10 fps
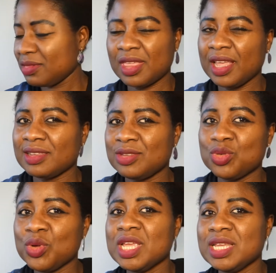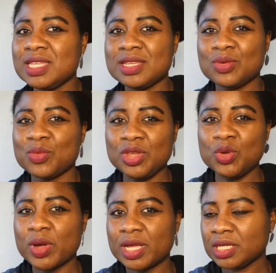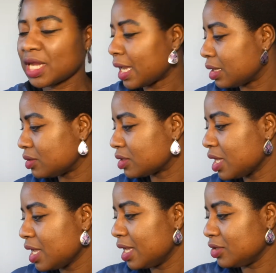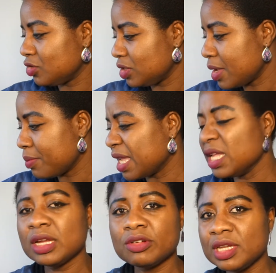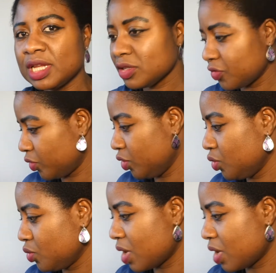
things to eat when you were a child. And today my ingredients for you